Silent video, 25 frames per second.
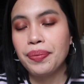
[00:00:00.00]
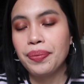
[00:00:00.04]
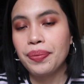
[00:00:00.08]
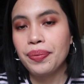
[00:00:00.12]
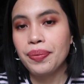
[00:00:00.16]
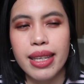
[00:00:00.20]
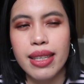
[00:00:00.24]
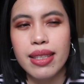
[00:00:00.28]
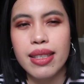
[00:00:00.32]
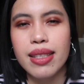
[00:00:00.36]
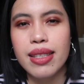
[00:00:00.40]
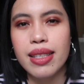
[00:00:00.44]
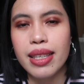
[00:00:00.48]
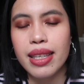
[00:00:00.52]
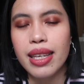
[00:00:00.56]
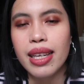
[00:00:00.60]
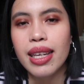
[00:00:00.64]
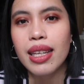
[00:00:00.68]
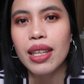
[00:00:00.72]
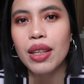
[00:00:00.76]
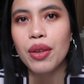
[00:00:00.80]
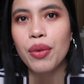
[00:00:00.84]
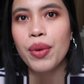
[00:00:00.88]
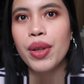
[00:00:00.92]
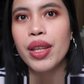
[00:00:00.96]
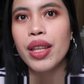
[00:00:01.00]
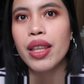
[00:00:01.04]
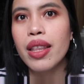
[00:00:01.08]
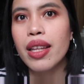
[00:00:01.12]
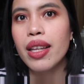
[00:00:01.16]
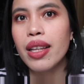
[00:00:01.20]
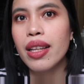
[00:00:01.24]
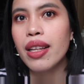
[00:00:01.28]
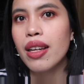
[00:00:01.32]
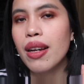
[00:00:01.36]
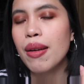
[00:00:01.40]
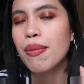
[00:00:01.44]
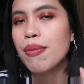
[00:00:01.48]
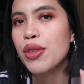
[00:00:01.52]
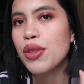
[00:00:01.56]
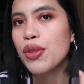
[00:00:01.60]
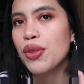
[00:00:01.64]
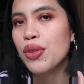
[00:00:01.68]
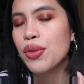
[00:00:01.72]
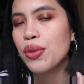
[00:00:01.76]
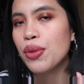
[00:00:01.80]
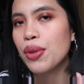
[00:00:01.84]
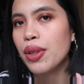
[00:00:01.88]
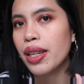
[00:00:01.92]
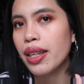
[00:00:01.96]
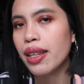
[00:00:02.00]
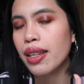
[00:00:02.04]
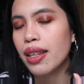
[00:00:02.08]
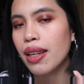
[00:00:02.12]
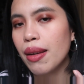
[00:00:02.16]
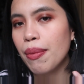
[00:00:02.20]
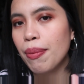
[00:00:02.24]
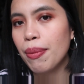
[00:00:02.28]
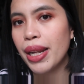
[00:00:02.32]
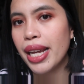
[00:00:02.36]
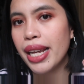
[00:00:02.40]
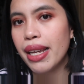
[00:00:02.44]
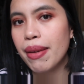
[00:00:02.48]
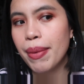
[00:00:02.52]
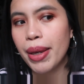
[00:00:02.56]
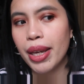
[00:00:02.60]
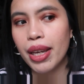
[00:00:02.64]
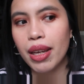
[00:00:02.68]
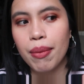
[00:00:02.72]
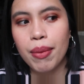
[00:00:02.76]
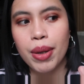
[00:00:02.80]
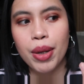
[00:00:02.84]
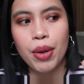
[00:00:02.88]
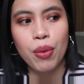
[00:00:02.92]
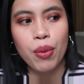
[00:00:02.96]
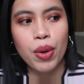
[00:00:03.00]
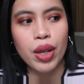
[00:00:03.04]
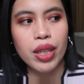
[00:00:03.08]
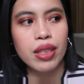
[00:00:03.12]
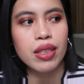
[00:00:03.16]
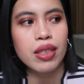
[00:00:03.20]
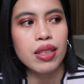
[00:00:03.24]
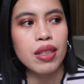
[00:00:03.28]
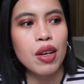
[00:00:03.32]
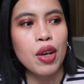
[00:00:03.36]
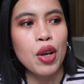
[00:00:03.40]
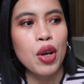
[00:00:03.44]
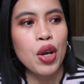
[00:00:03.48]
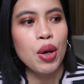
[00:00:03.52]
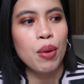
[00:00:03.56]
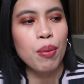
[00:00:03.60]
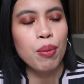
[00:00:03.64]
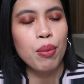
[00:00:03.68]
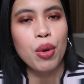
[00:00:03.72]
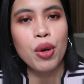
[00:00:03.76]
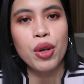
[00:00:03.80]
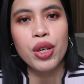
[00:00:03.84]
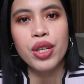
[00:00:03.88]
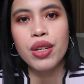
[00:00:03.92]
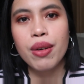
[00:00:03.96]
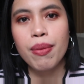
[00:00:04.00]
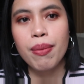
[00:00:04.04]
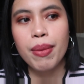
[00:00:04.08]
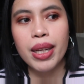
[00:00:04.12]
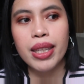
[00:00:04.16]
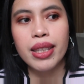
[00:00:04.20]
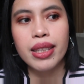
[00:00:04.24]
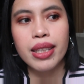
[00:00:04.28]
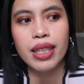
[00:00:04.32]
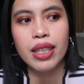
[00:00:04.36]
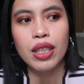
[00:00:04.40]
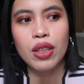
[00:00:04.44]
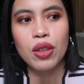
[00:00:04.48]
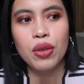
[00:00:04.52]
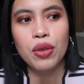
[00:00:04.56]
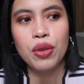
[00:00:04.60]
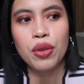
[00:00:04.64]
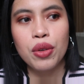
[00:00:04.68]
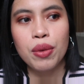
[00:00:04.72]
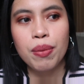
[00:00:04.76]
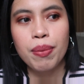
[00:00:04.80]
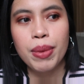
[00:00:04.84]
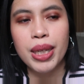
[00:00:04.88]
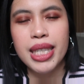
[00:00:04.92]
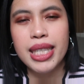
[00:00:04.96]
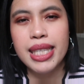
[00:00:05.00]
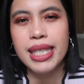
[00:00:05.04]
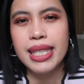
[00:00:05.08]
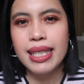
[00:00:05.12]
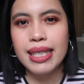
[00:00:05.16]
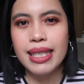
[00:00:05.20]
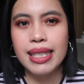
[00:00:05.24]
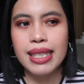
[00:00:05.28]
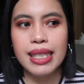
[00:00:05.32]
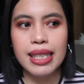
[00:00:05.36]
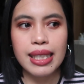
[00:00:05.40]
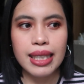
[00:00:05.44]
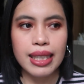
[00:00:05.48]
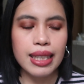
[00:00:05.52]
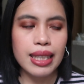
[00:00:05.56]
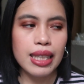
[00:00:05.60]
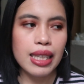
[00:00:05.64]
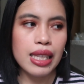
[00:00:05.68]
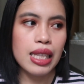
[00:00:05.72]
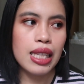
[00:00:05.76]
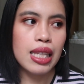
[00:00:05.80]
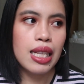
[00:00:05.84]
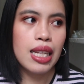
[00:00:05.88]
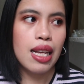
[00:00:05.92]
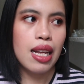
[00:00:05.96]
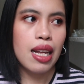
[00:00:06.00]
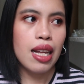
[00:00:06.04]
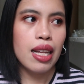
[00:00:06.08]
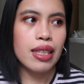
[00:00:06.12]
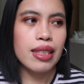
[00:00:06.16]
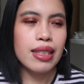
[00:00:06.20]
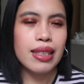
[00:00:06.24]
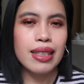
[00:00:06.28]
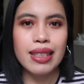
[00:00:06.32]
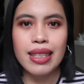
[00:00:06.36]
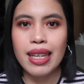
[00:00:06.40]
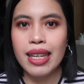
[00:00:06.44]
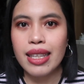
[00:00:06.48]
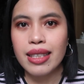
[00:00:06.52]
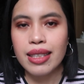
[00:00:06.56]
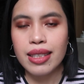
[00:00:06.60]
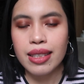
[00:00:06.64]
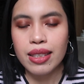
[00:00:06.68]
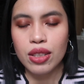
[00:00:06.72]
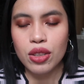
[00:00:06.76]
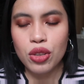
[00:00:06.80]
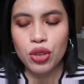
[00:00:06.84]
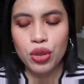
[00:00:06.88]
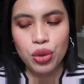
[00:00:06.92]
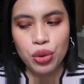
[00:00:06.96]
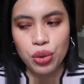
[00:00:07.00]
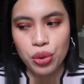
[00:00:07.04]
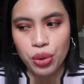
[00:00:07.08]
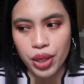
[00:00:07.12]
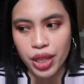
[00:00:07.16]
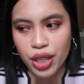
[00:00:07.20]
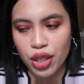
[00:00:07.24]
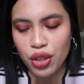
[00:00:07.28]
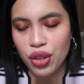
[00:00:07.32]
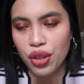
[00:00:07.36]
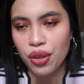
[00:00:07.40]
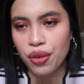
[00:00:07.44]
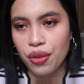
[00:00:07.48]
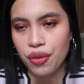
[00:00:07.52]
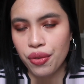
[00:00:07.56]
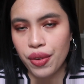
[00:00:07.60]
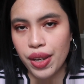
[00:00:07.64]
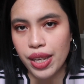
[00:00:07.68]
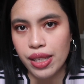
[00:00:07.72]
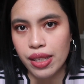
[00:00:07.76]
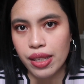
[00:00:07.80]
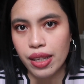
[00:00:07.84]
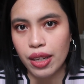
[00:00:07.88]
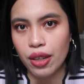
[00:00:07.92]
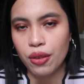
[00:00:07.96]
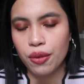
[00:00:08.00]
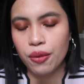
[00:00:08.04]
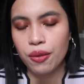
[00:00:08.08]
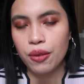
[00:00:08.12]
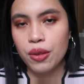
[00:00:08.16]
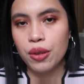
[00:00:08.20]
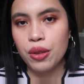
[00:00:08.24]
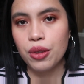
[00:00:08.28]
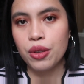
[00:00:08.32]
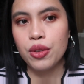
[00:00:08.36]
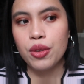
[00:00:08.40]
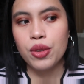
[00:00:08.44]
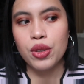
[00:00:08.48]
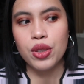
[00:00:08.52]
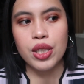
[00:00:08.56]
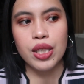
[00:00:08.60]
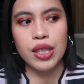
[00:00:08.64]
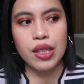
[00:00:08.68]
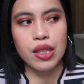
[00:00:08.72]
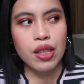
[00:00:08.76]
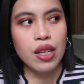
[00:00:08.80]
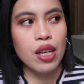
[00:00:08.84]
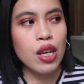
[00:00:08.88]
like skill with it comes to like applying makeup. I want more dramatic look, but still not too in your face kind of looks,